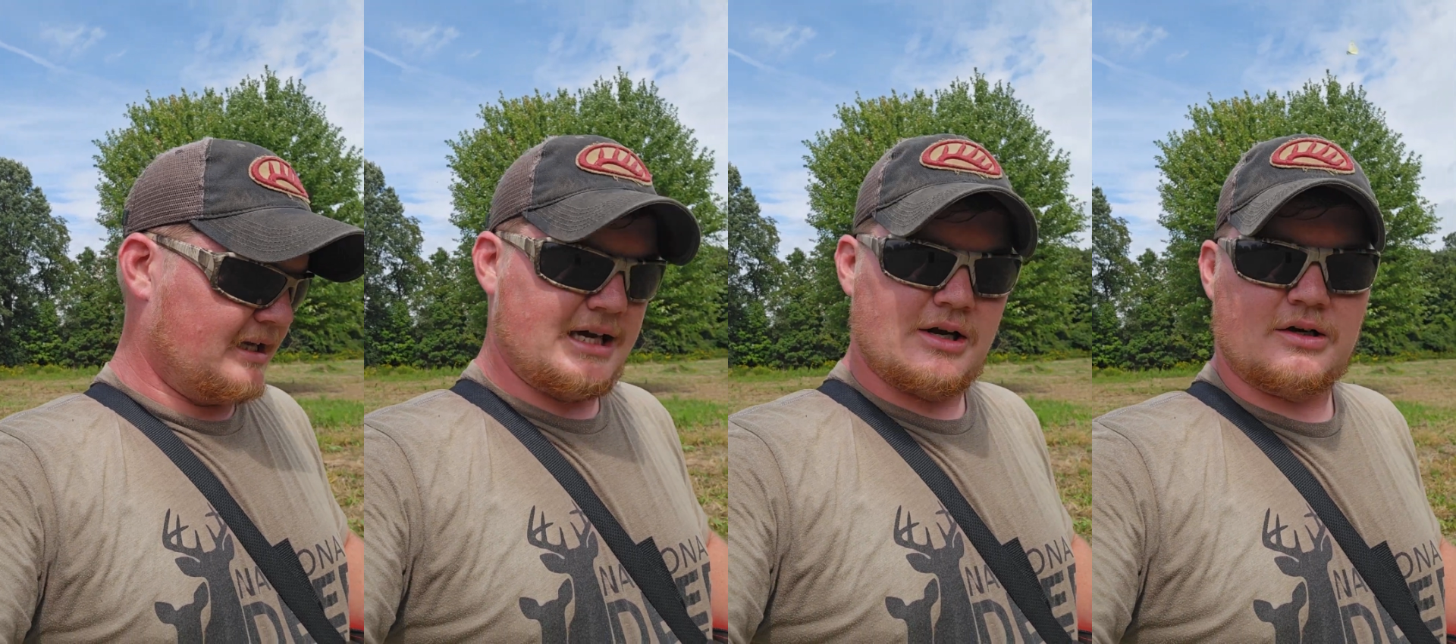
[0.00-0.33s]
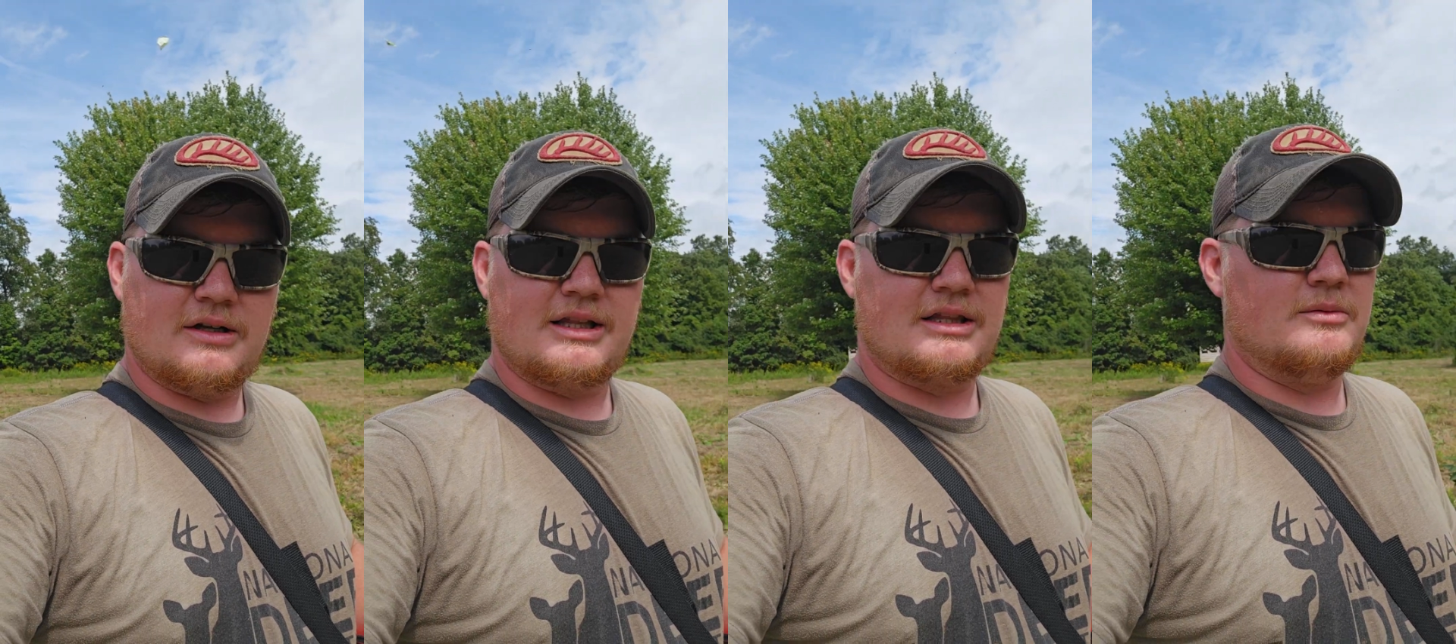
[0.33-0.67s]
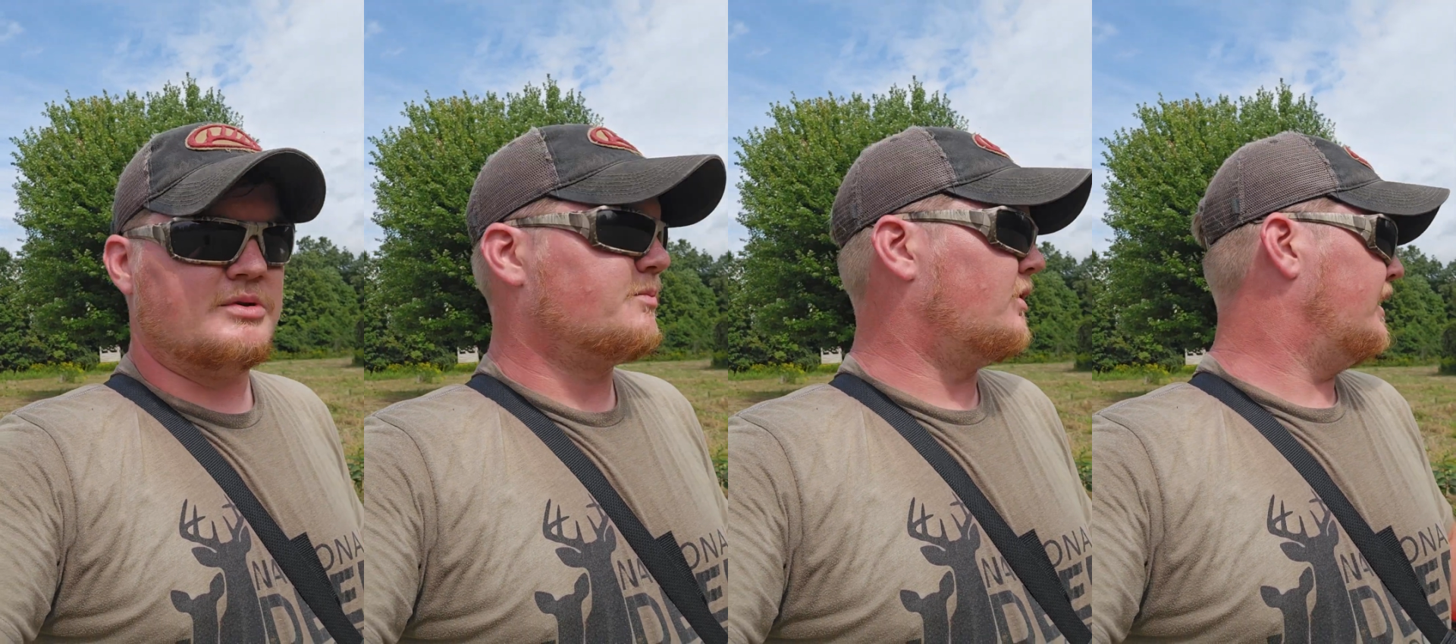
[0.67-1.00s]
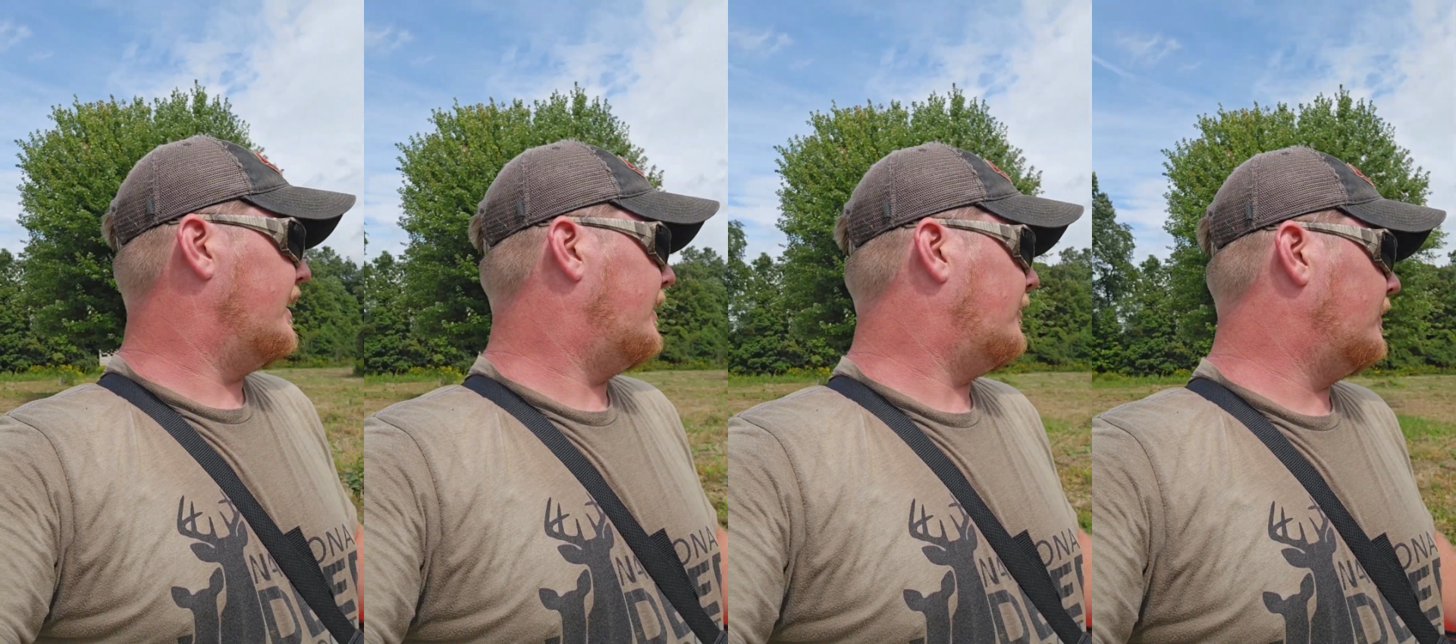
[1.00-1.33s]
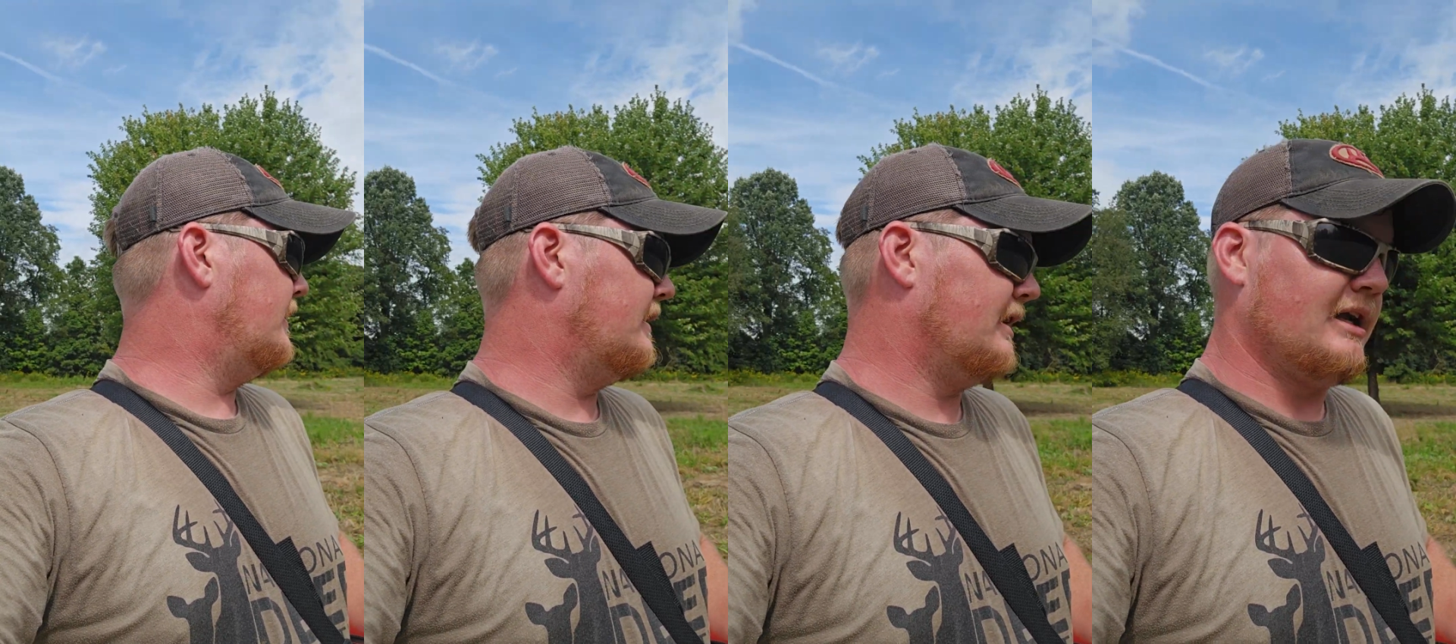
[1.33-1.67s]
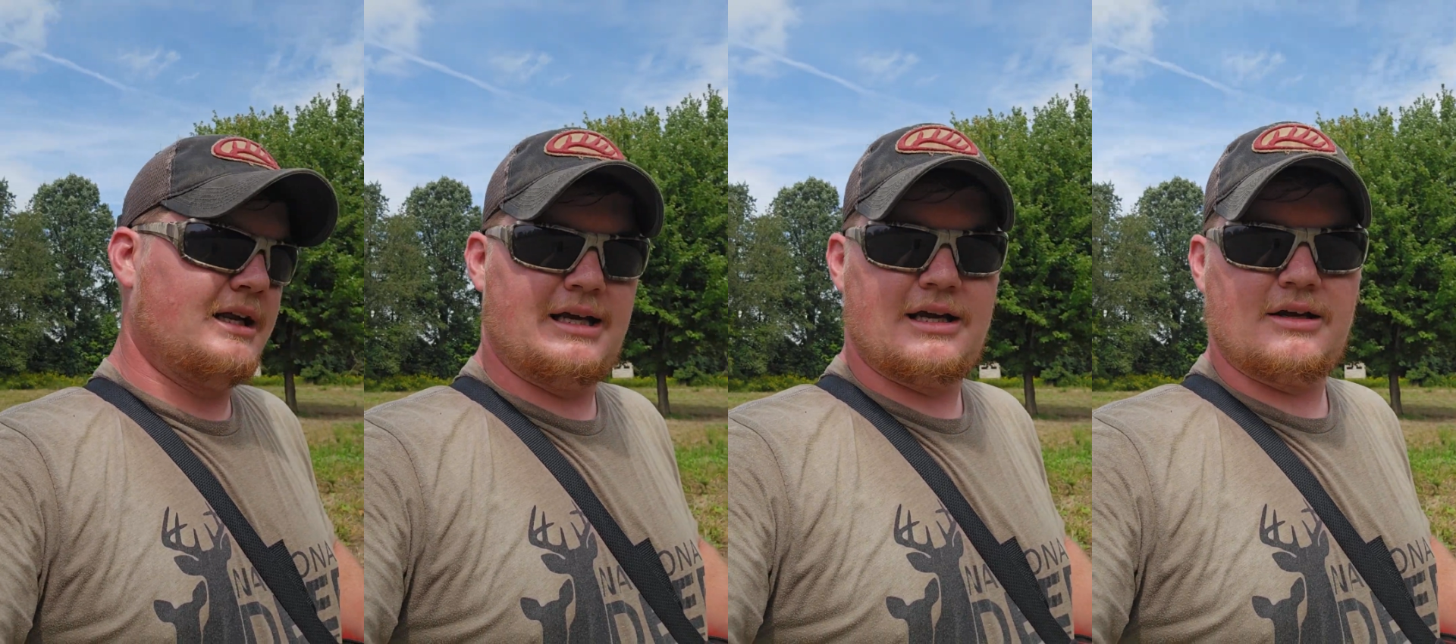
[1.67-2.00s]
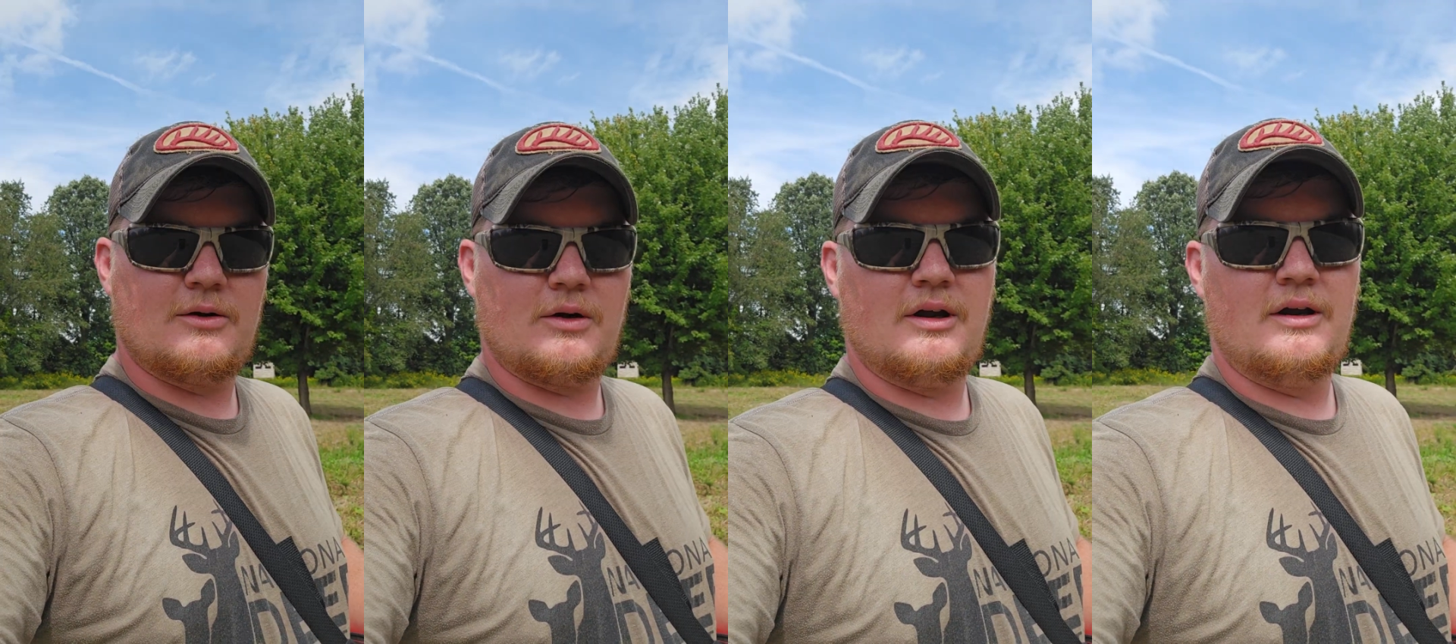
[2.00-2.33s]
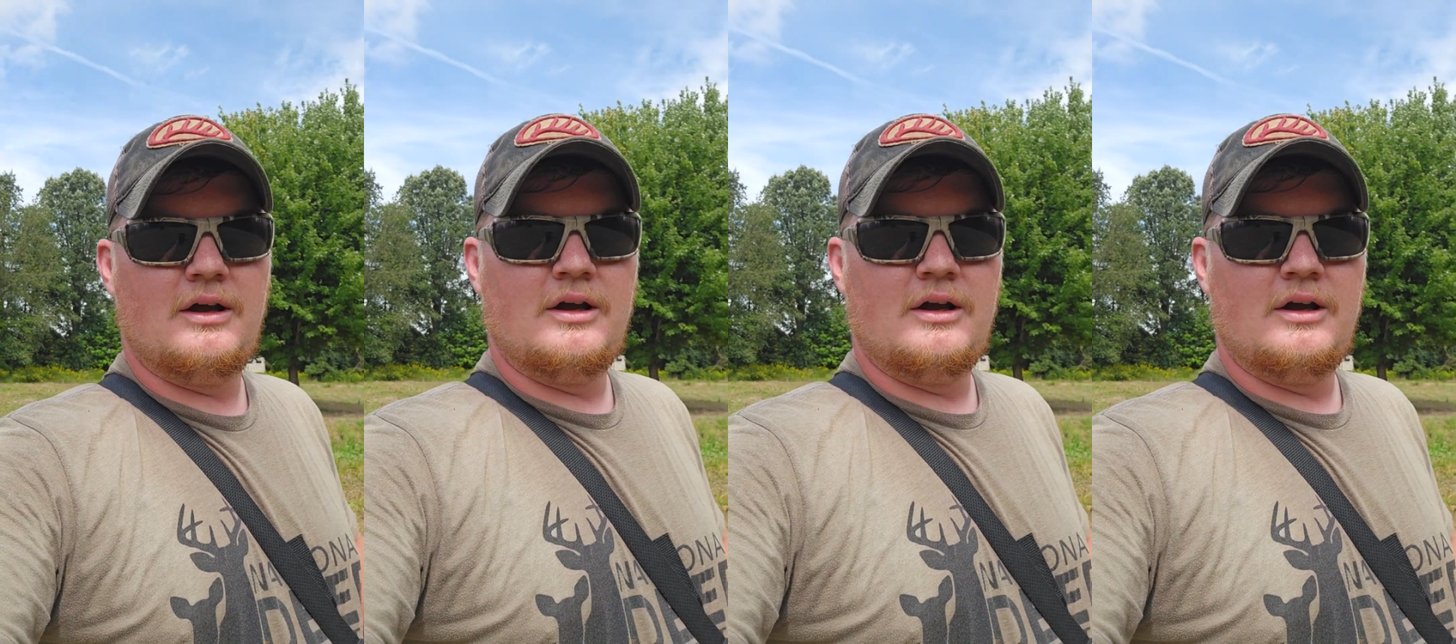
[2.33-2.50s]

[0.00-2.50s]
Get your clethodim spray out, get your